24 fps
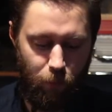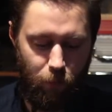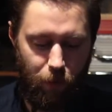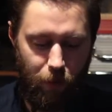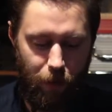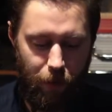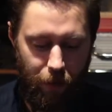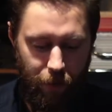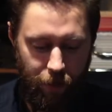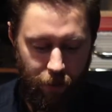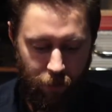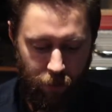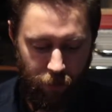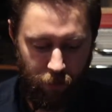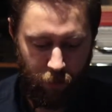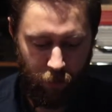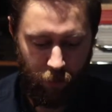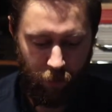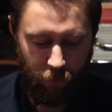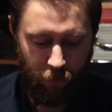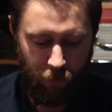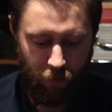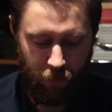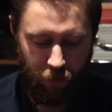wine or
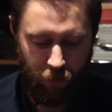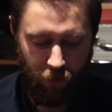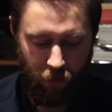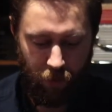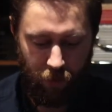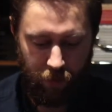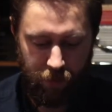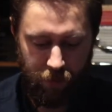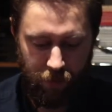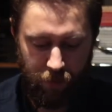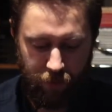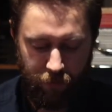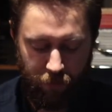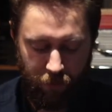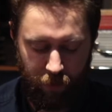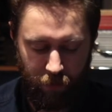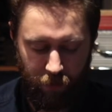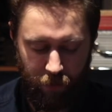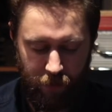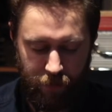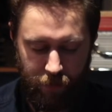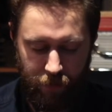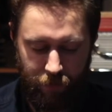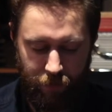no more cocktails for the
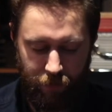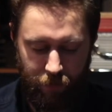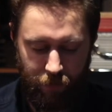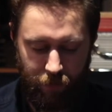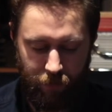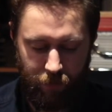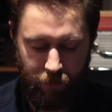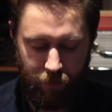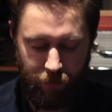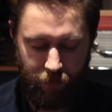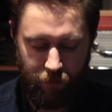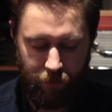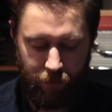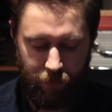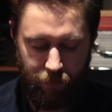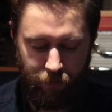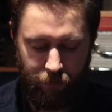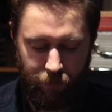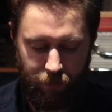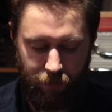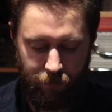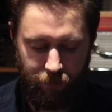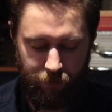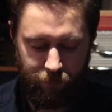rest of your
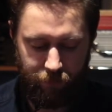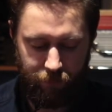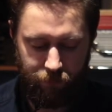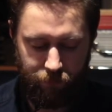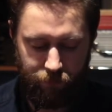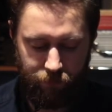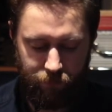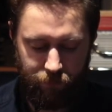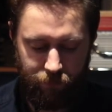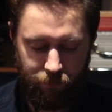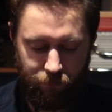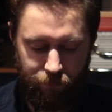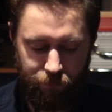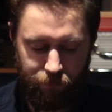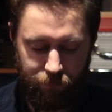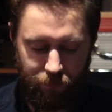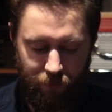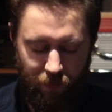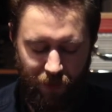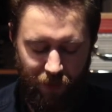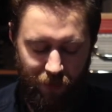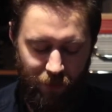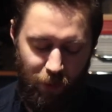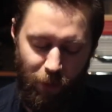life.
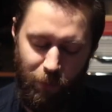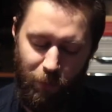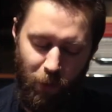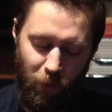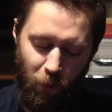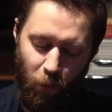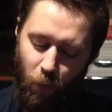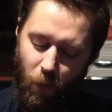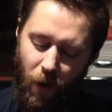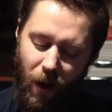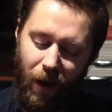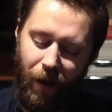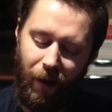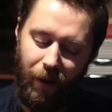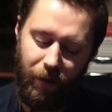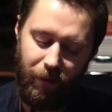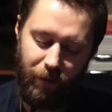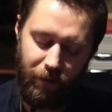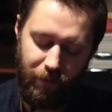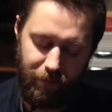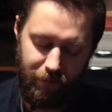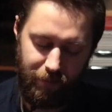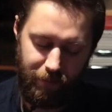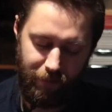No more
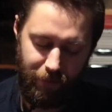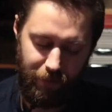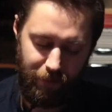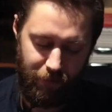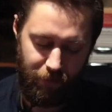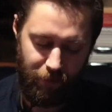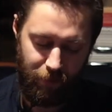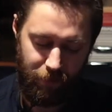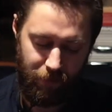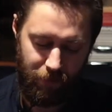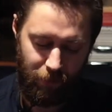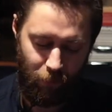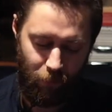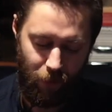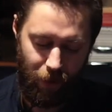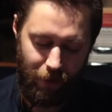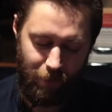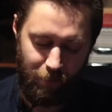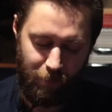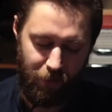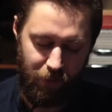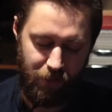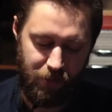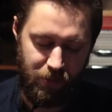wine. I've never been a
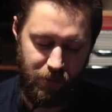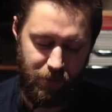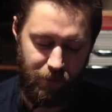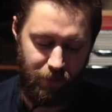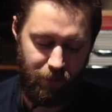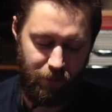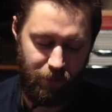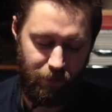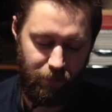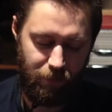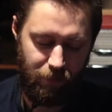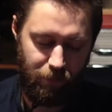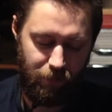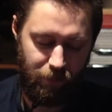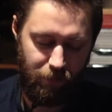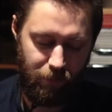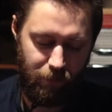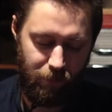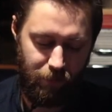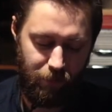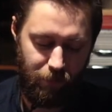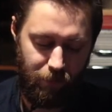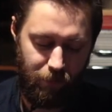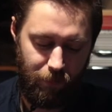wine person.
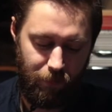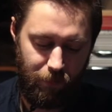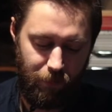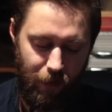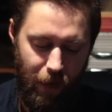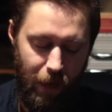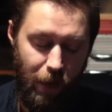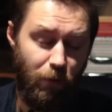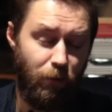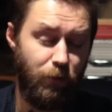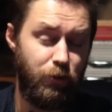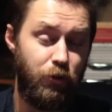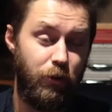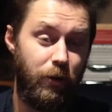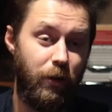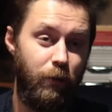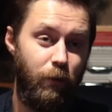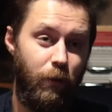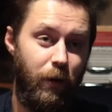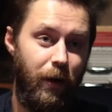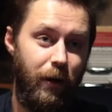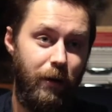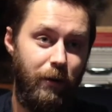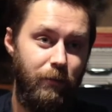I'll
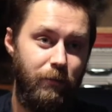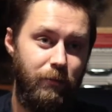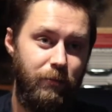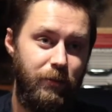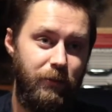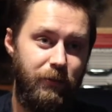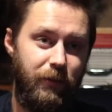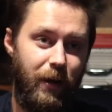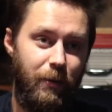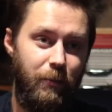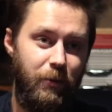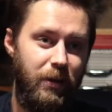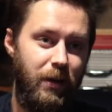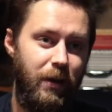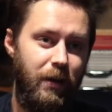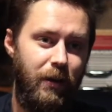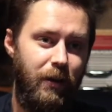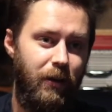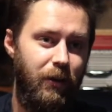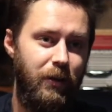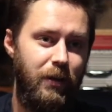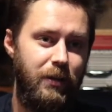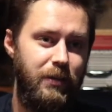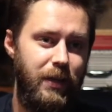drink wine if I'm
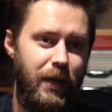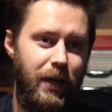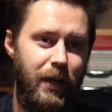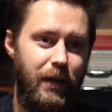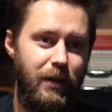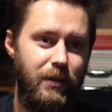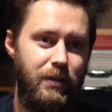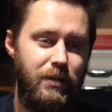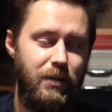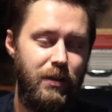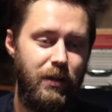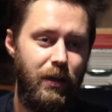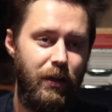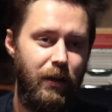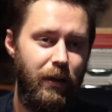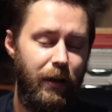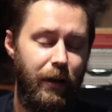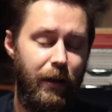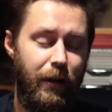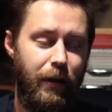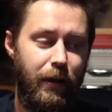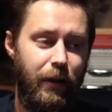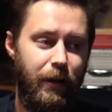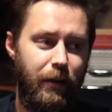on a date,
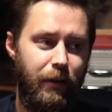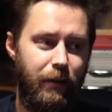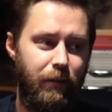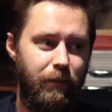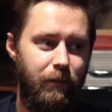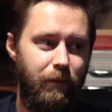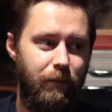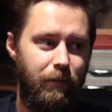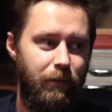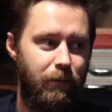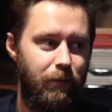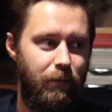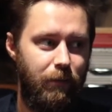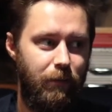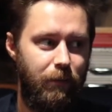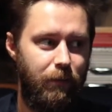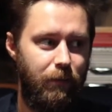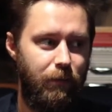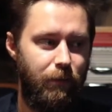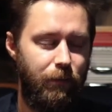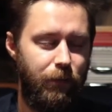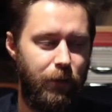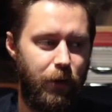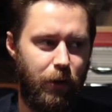and
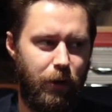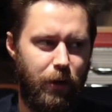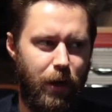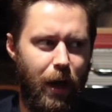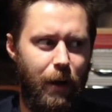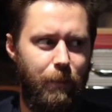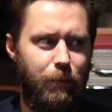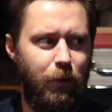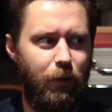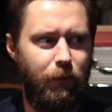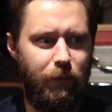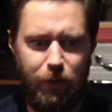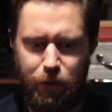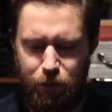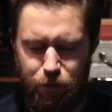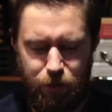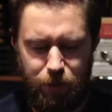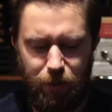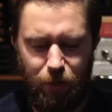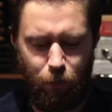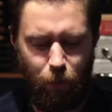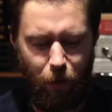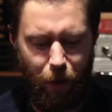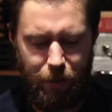there are a couple of
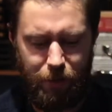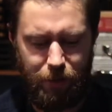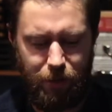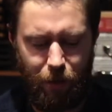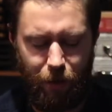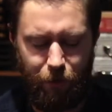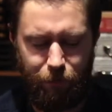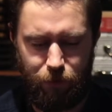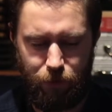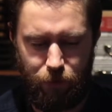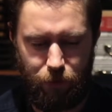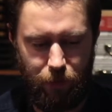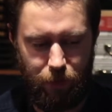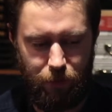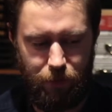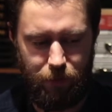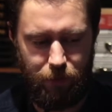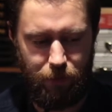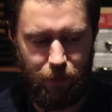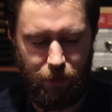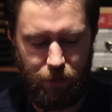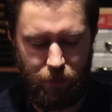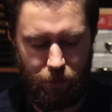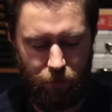interesting wines that I've
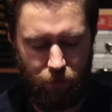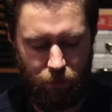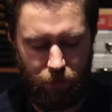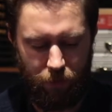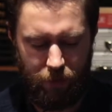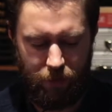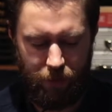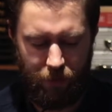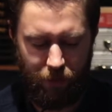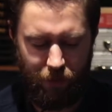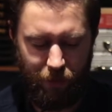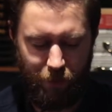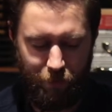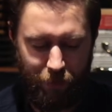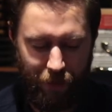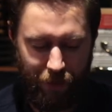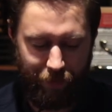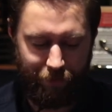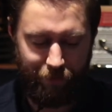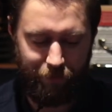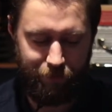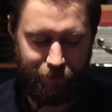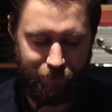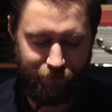tasted recently,
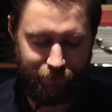but